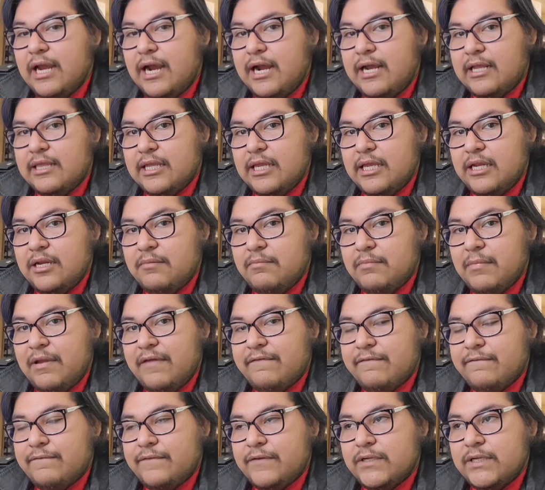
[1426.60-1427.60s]
and then
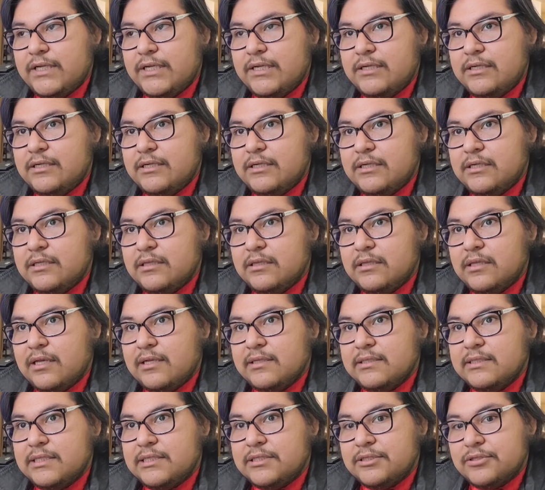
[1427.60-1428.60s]
my foot
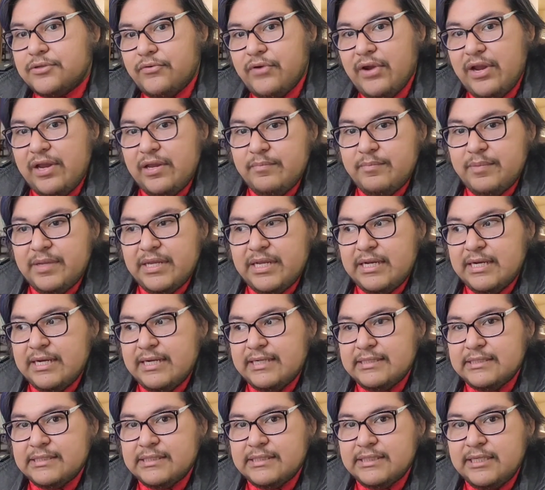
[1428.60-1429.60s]
lost its grip and
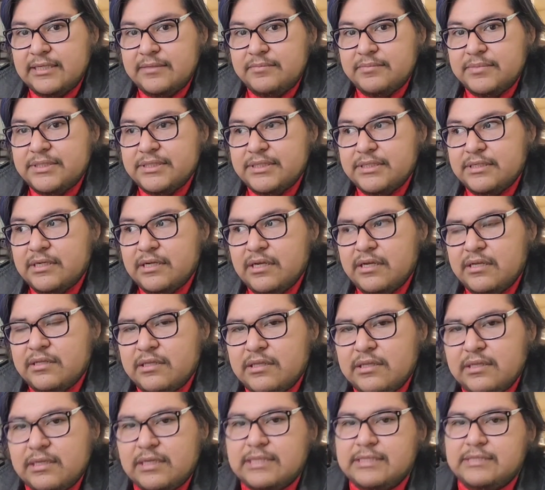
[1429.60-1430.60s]
I slipped
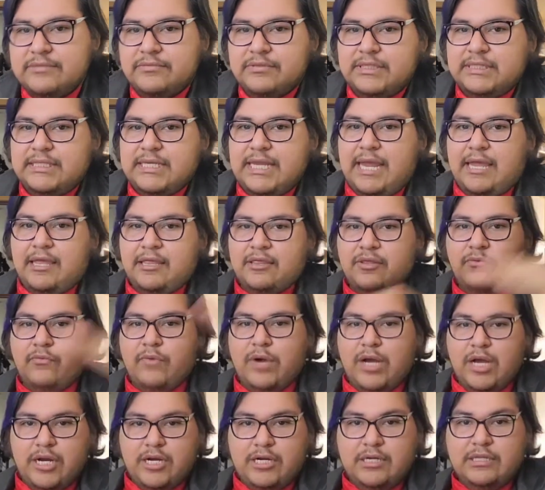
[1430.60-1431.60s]
on, because it was like
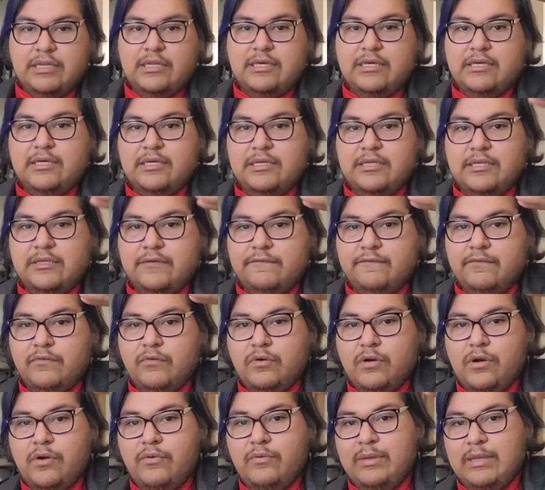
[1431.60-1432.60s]
the
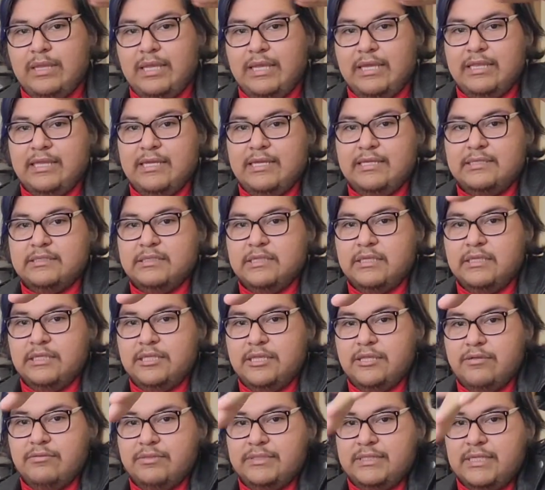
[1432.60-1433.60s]
floor went like this, and
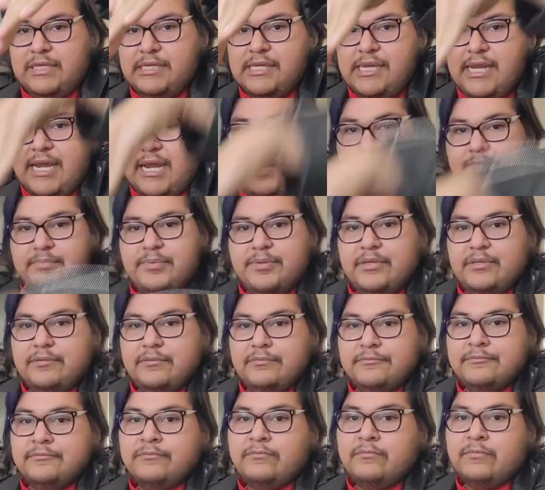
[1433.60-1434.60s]
then there was a dip,
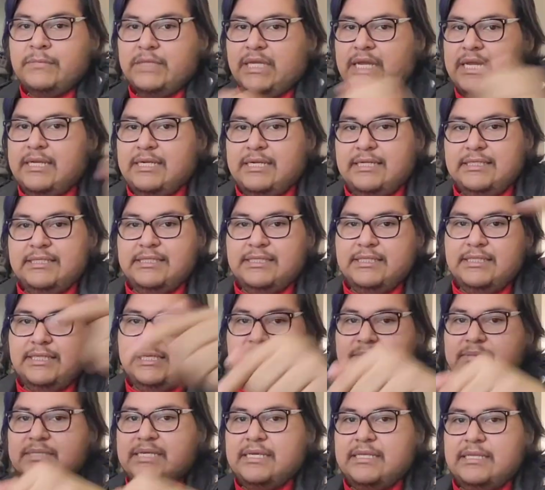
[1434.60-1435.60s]
and I
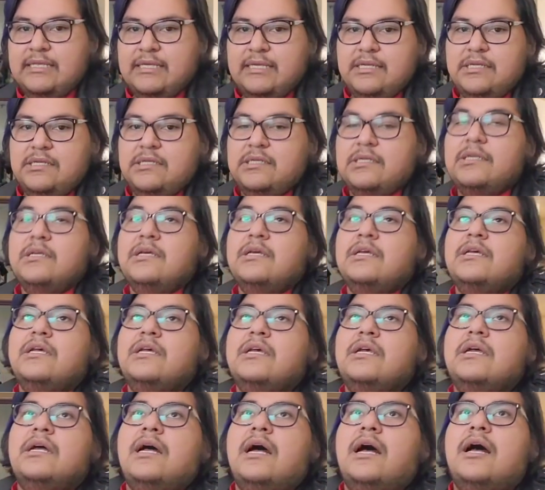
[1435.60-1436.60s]
slipped, and then
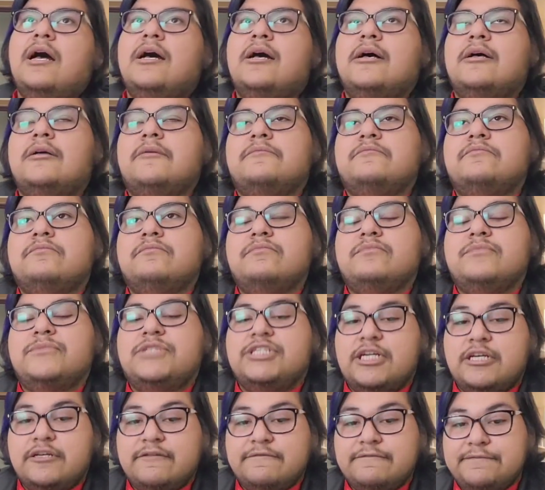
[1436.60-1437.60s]

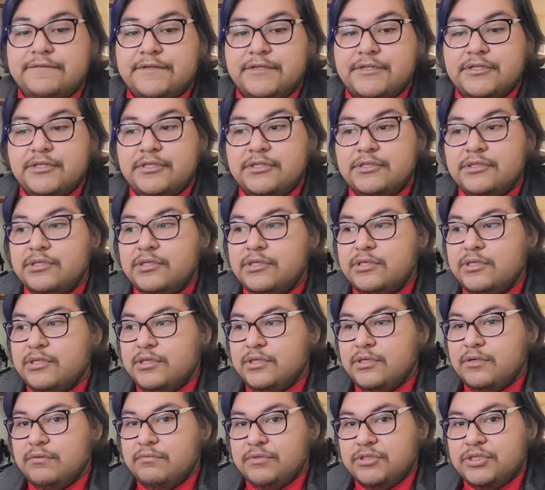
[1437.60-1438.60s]
Jennifer
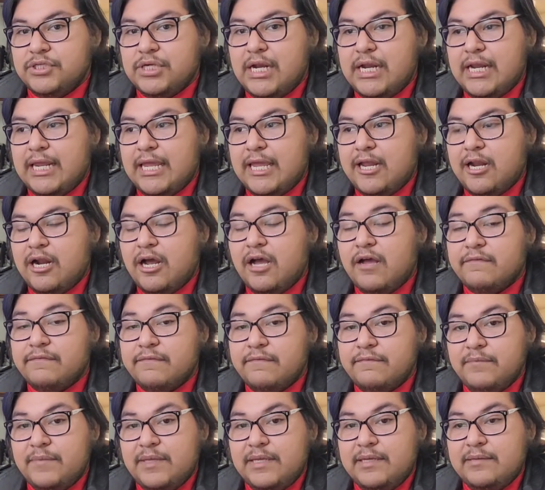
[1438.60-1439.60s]
was trying to get off
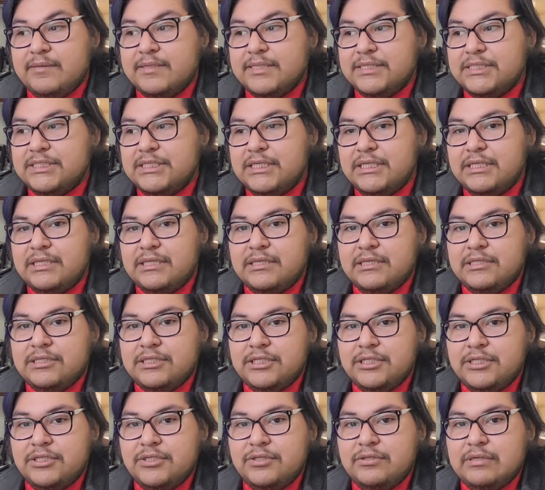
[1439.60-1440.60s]
of me because
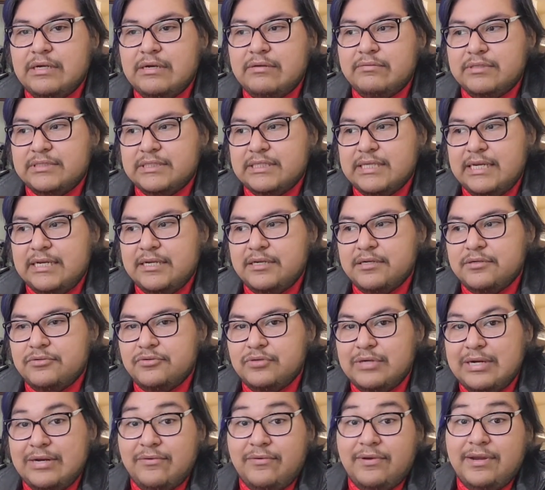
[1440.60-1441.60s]
she knew I was like
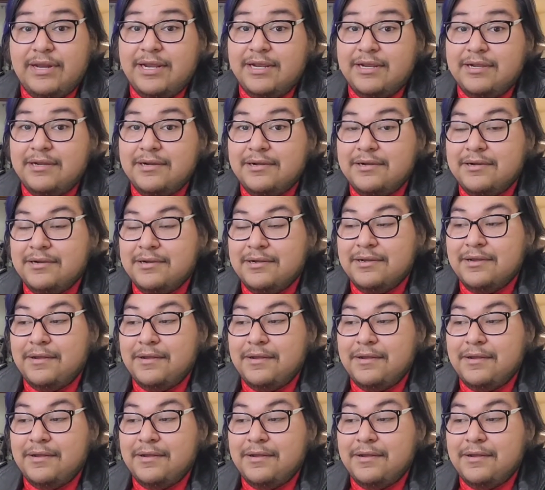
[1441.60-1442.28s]
drowning.